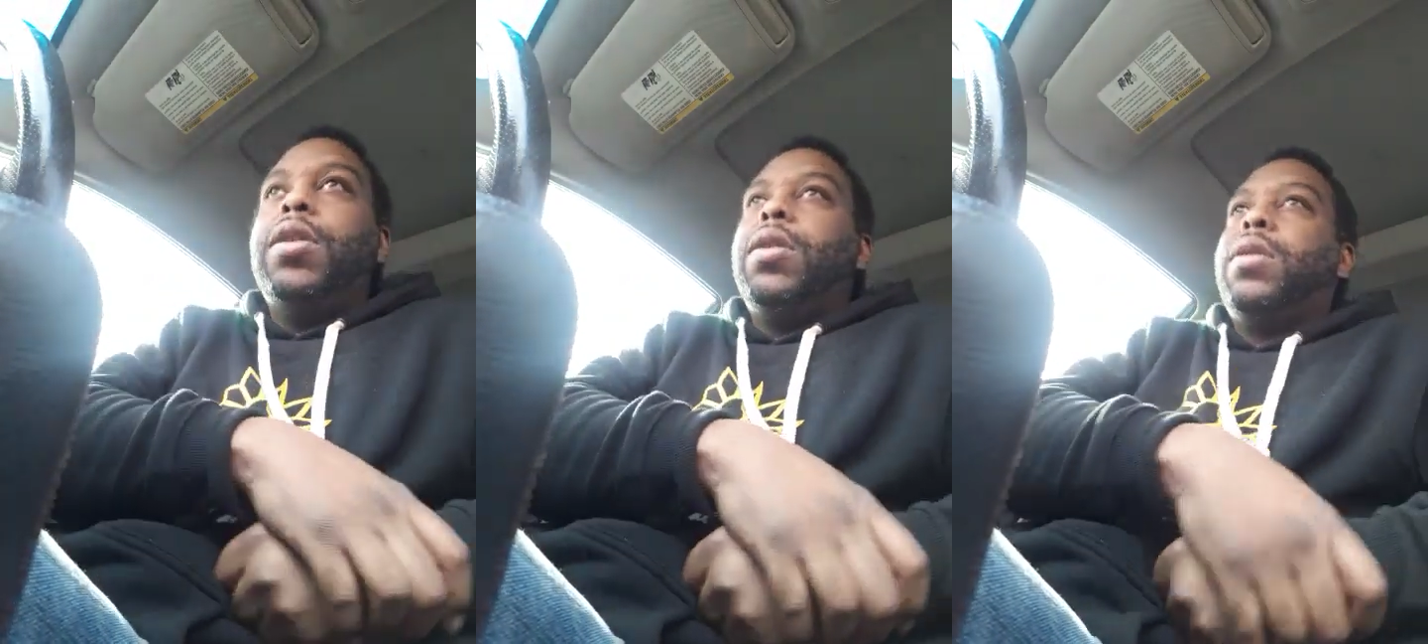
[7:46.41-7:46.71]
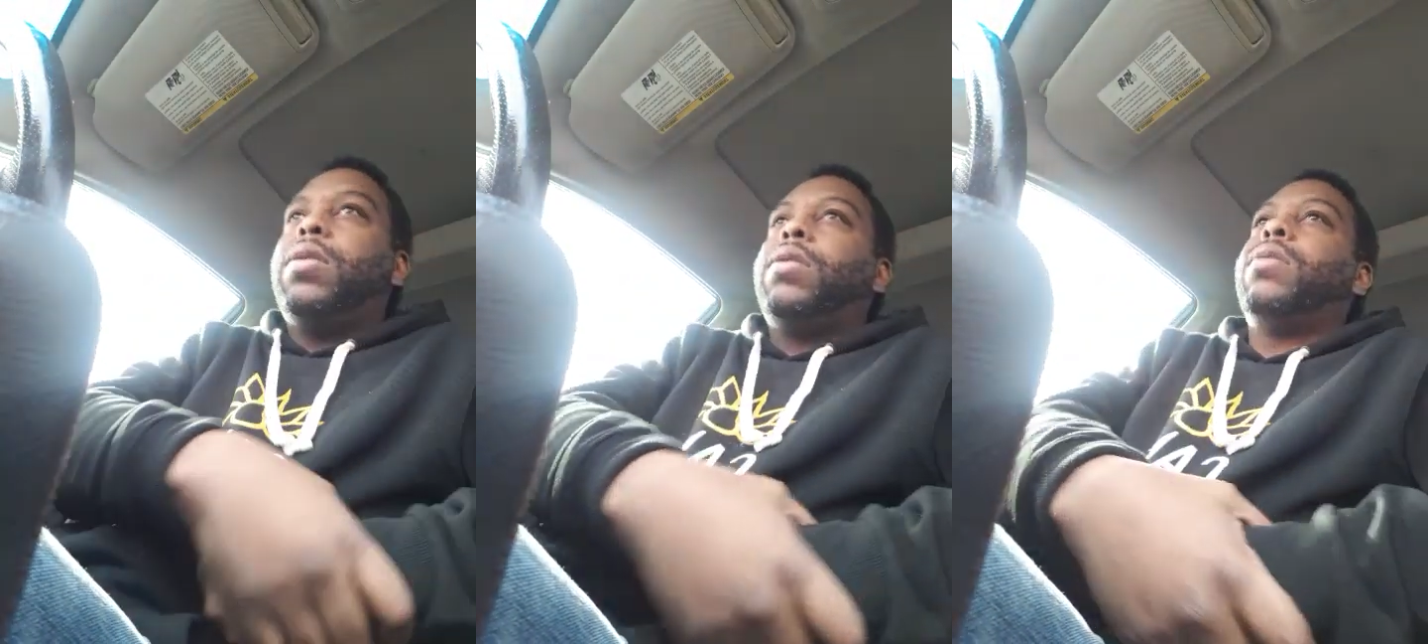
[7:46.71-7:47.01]

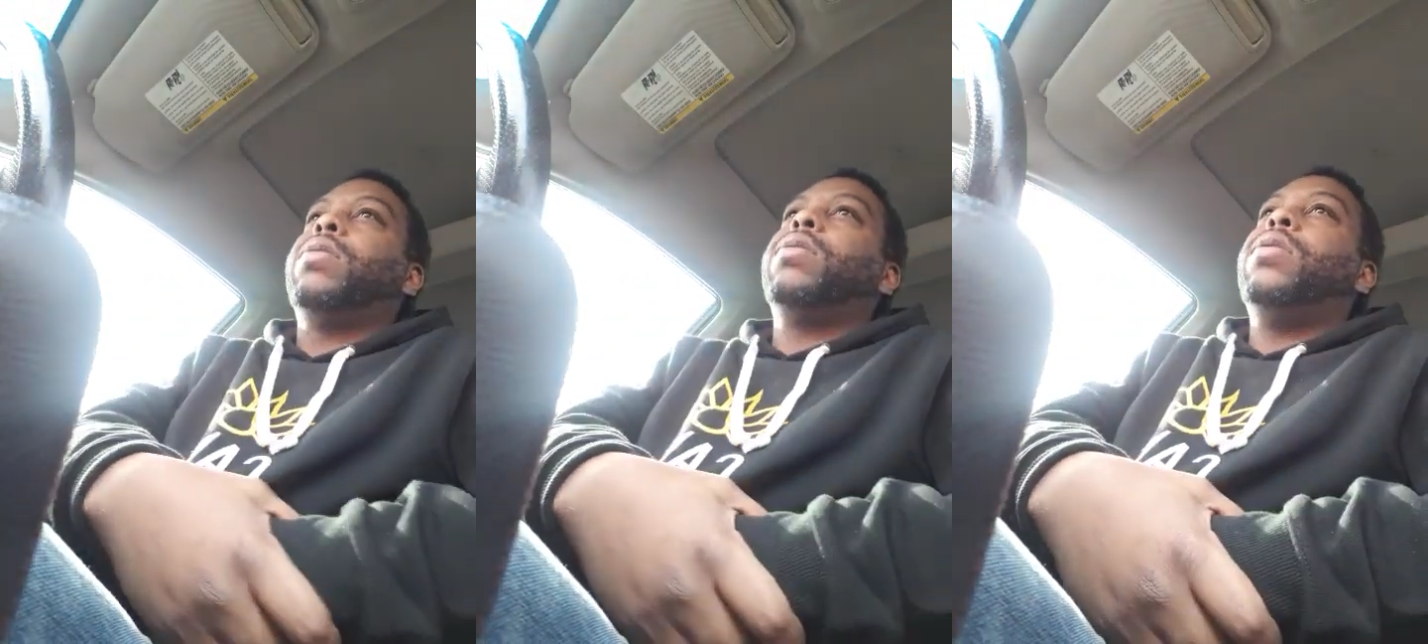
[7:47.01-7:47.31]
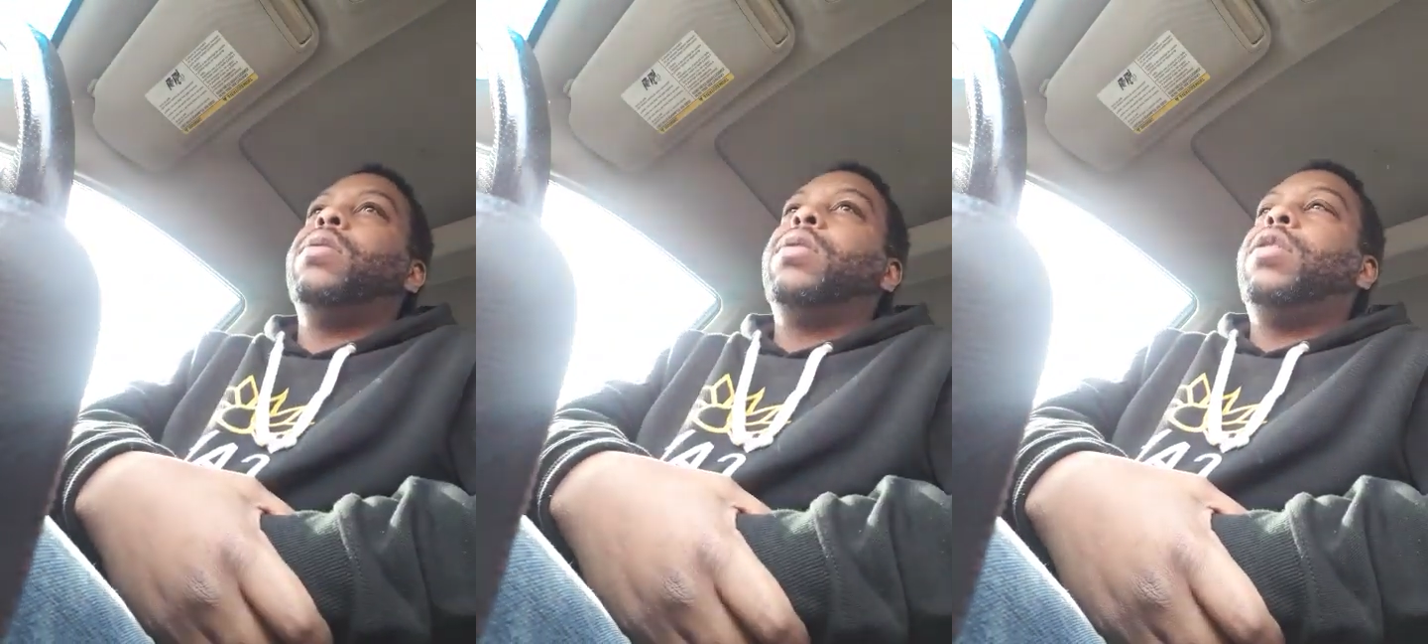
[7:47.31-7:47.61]
Just
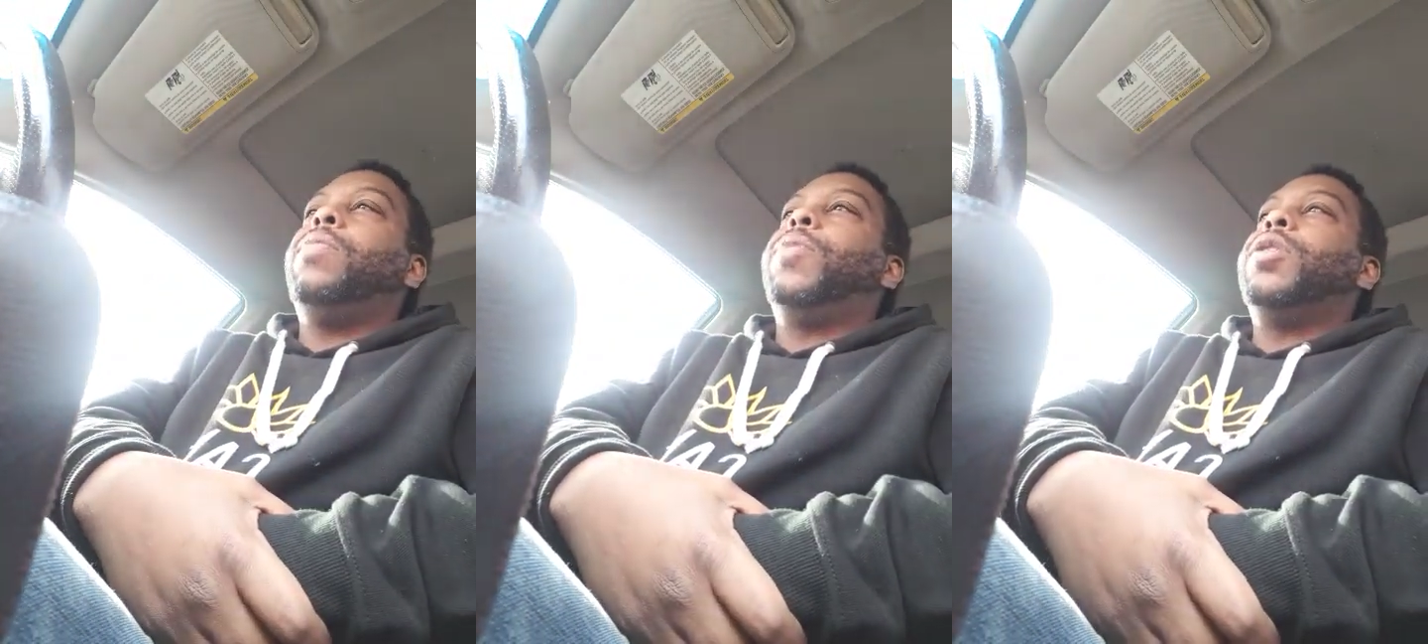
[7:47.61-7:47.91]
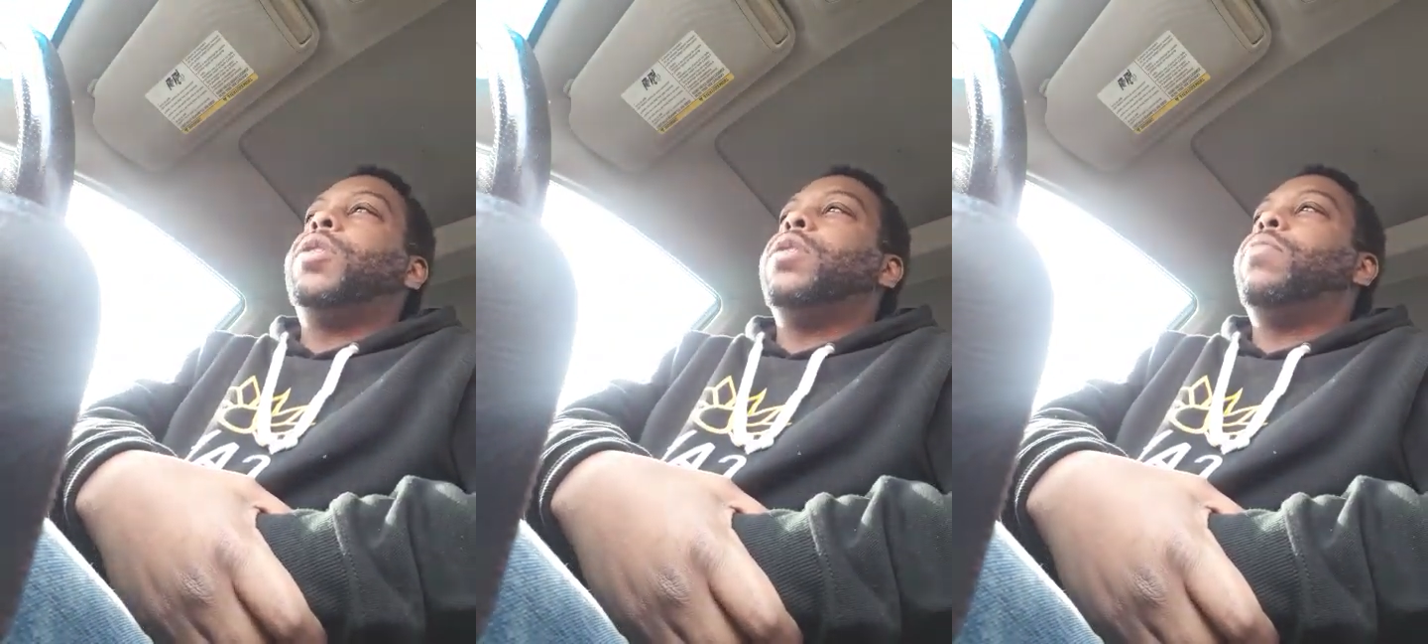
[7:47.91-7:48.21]
keep
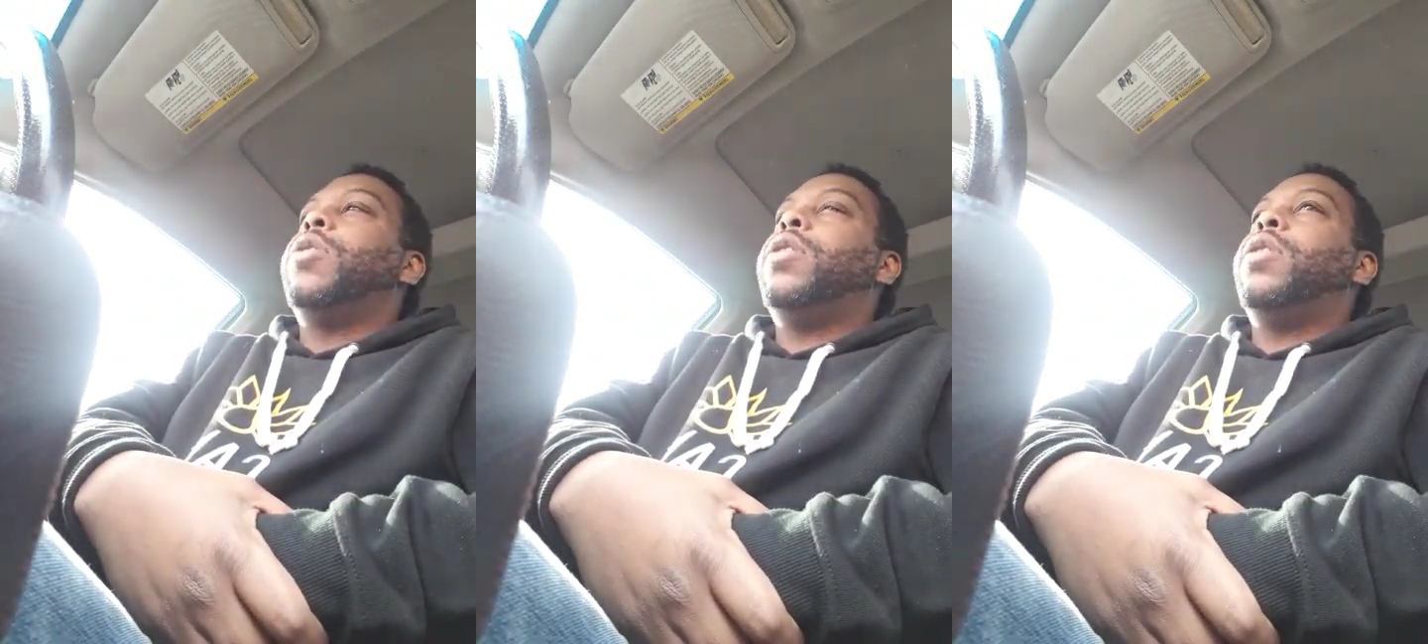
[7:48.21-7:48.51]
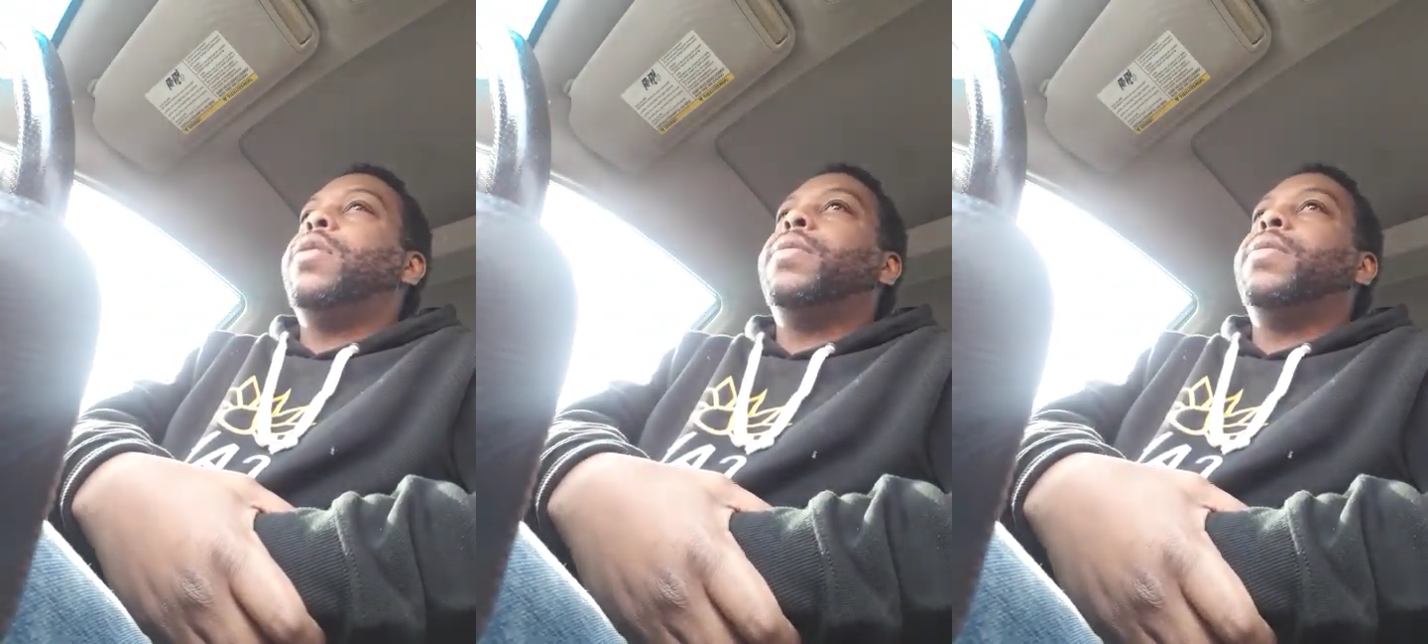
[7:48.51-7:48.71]
us in mind.